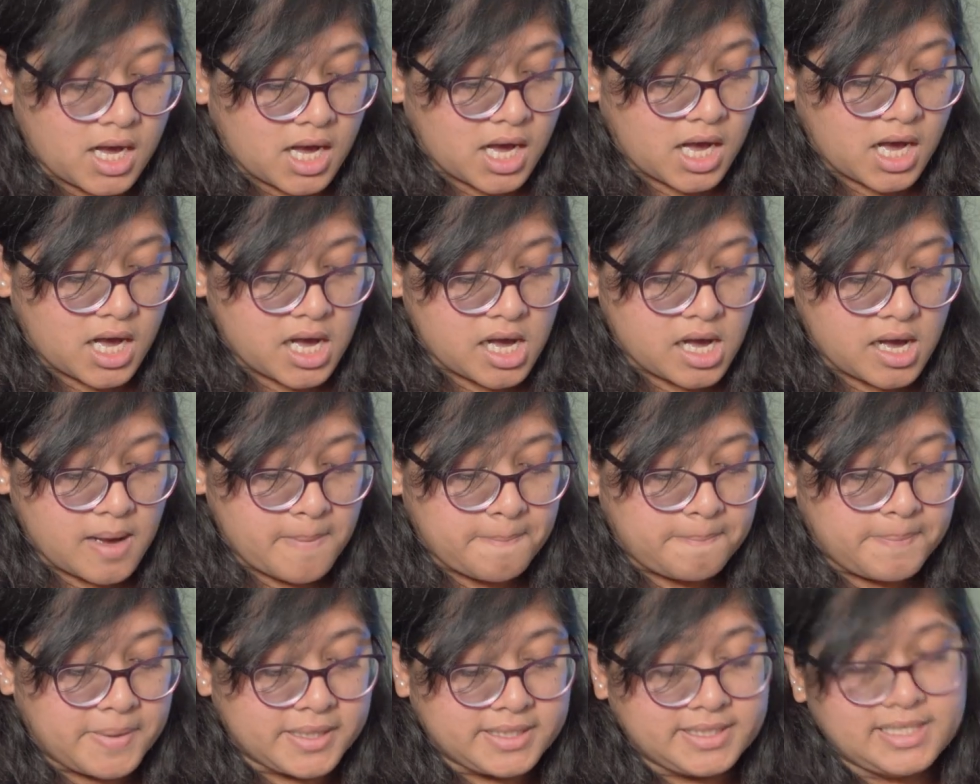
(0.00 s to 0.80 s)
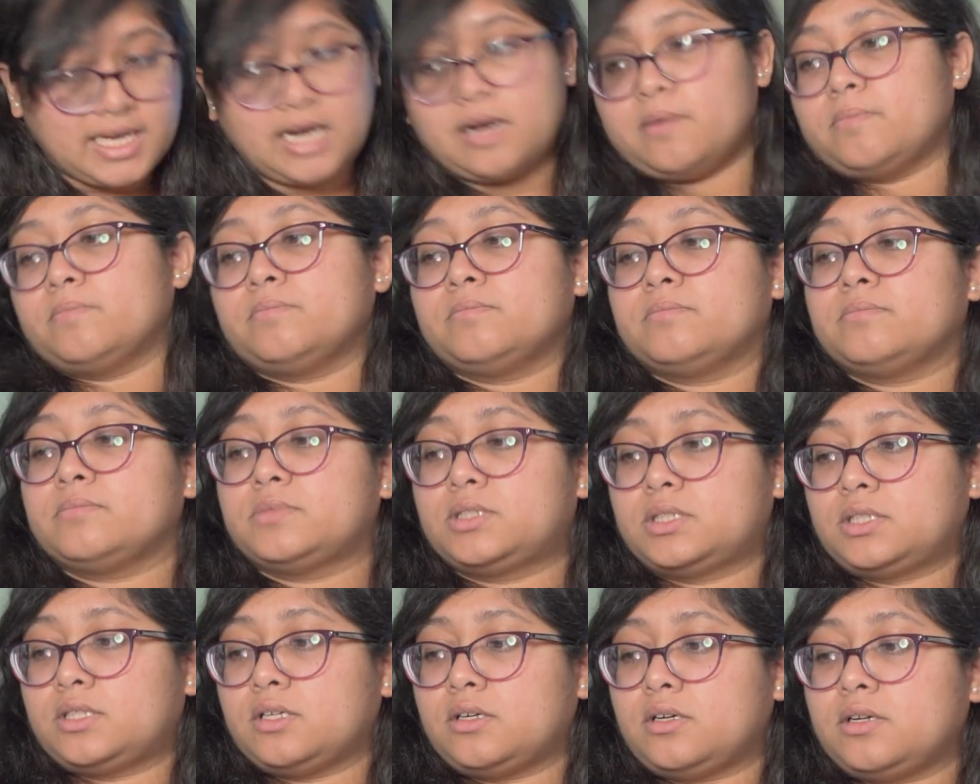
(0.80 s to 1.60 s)
But yeah,
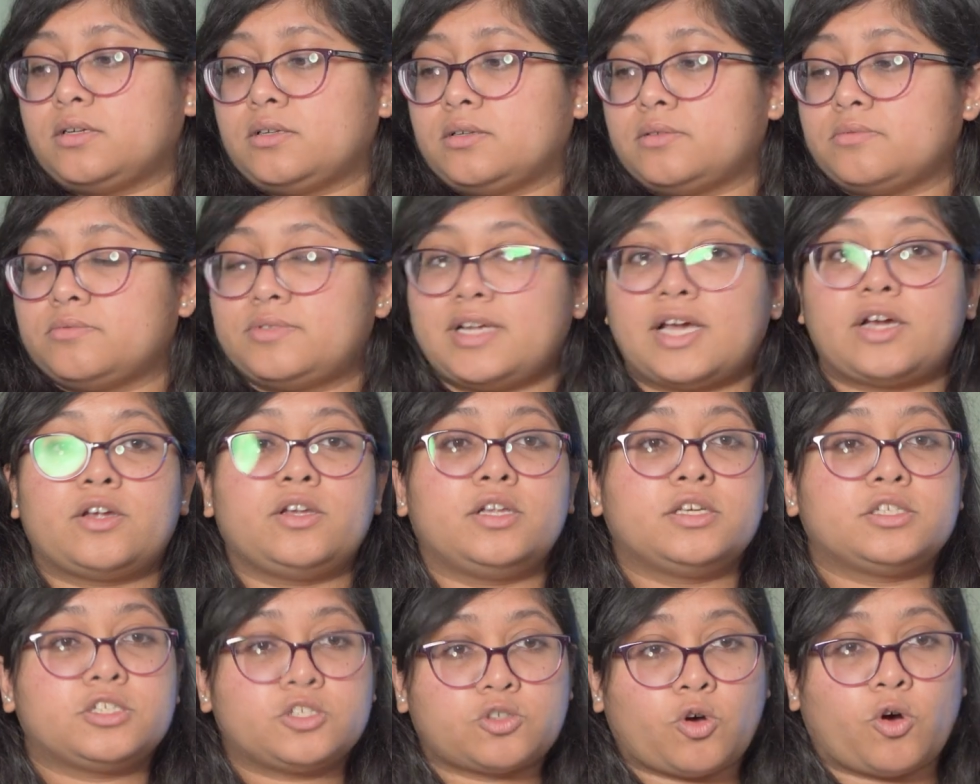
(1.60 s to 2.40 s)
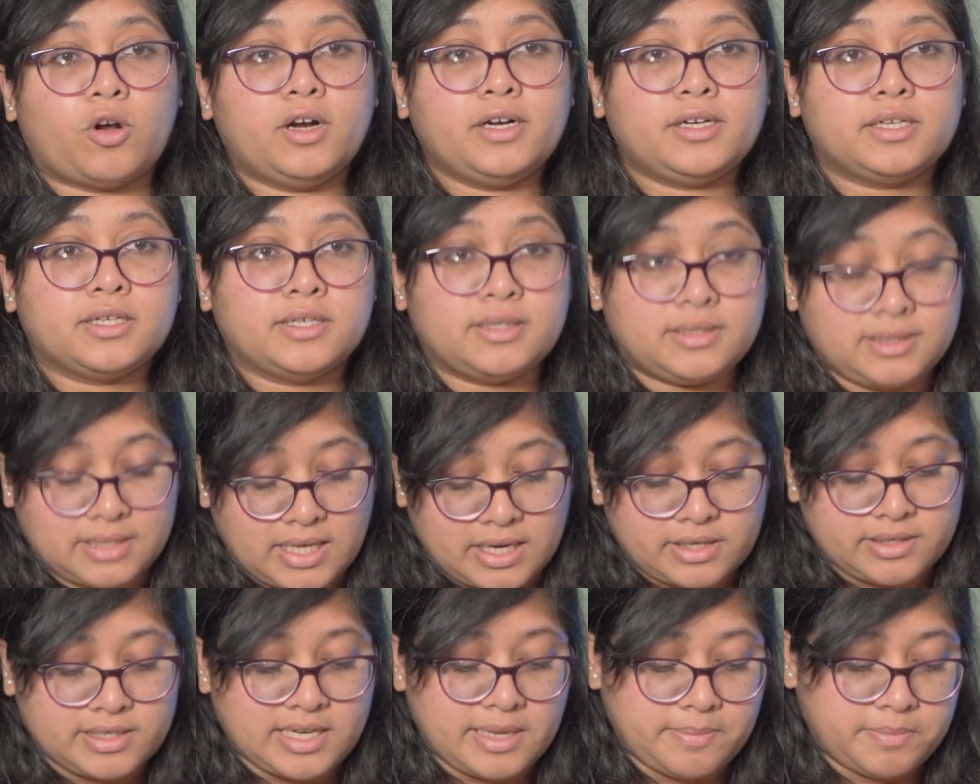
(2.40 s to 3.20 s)
the regular salt,
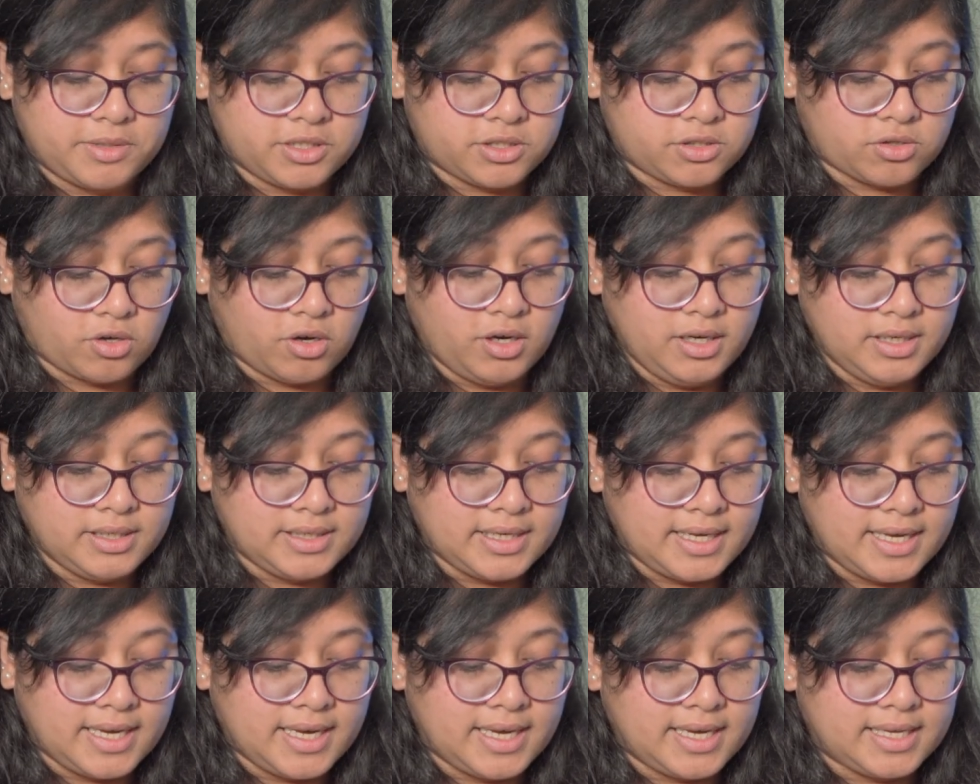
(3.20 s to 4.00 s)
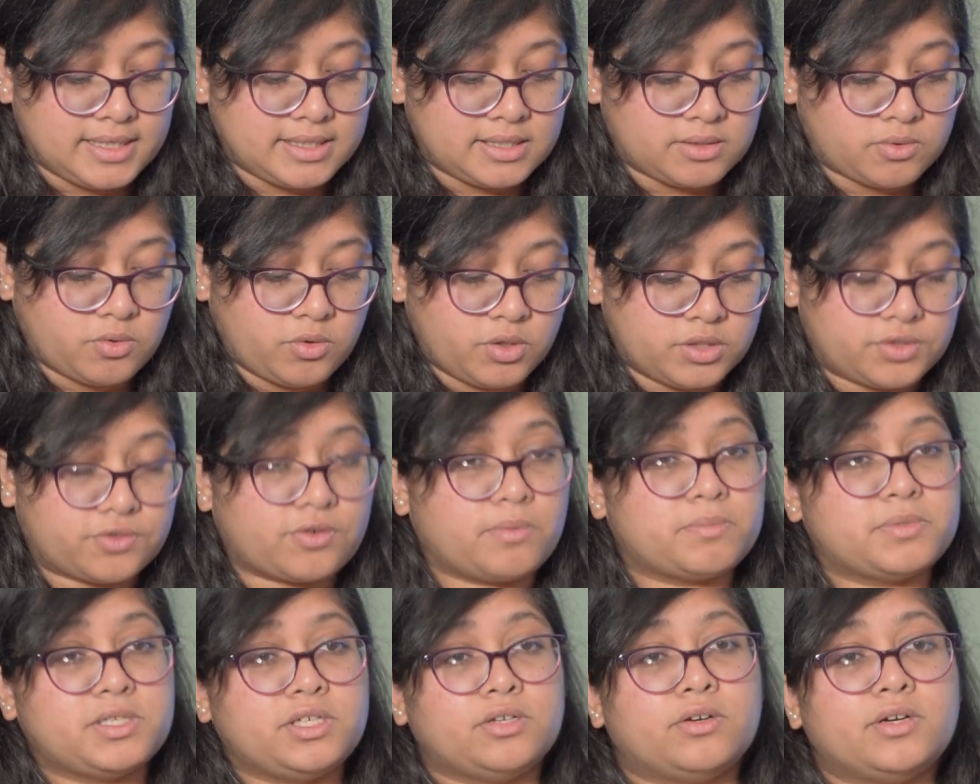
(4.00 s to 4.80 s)
that table salt, goes
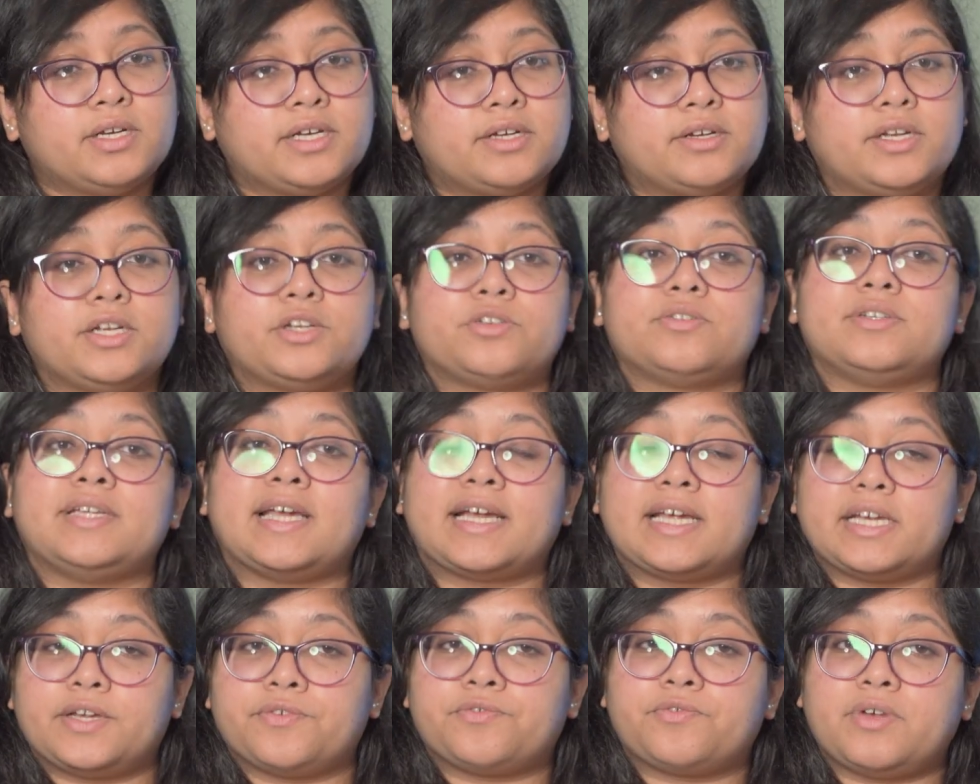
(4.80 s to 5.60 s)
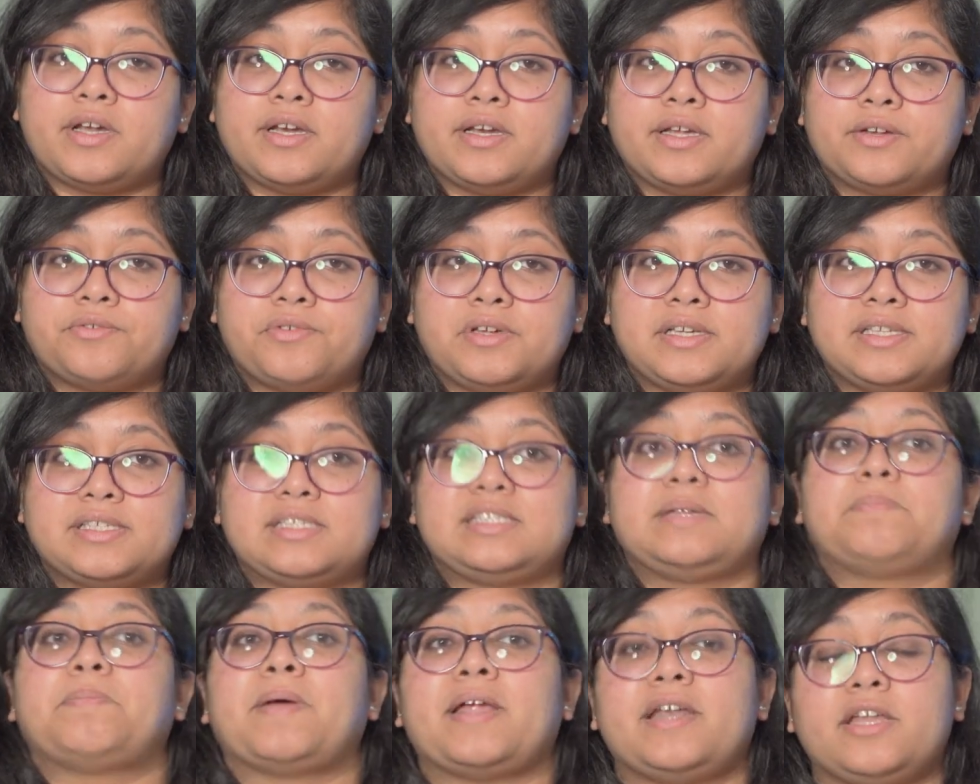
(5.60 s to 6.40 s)
from 0 degree to negative 20 degrees,
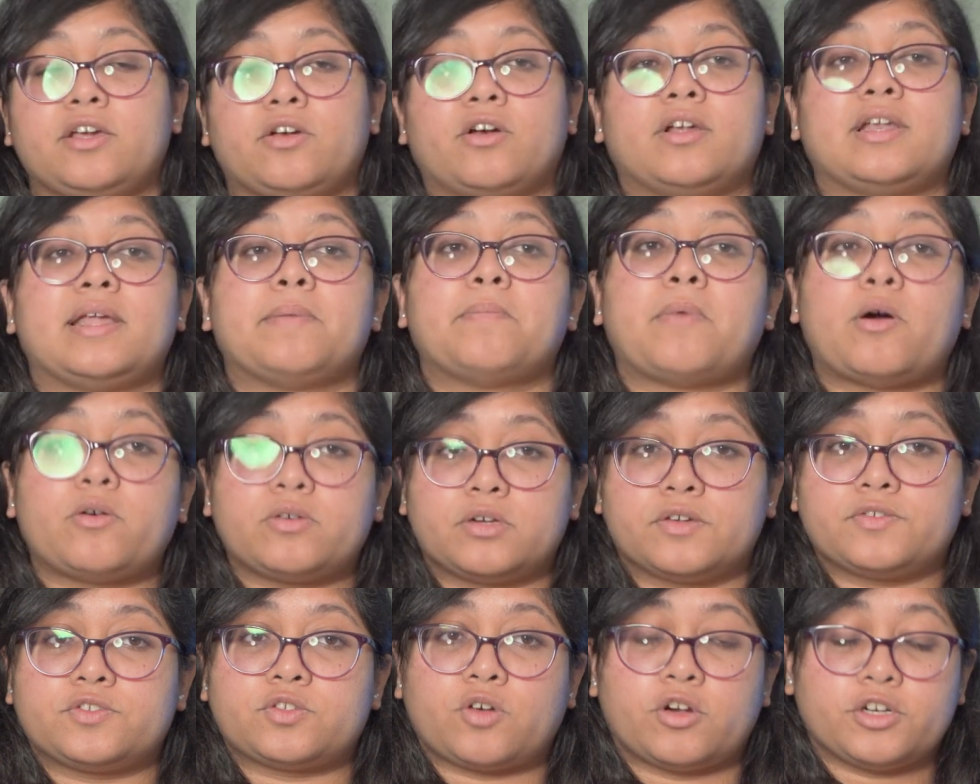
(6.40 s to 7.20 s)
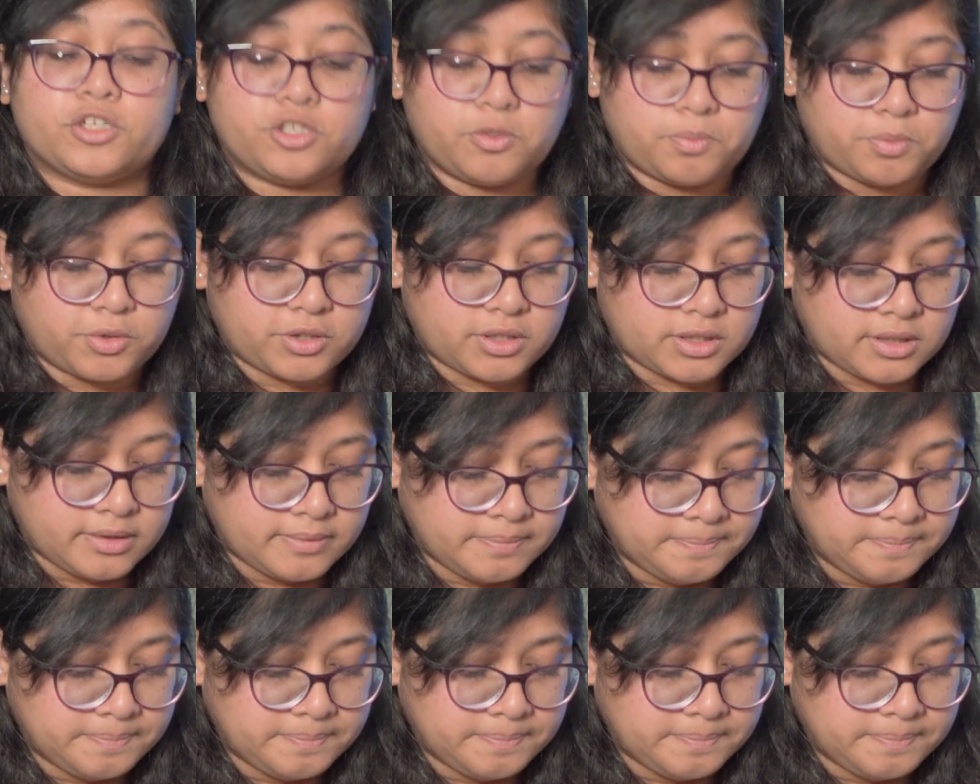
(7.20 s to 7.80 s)
depending on amount of salt you put in.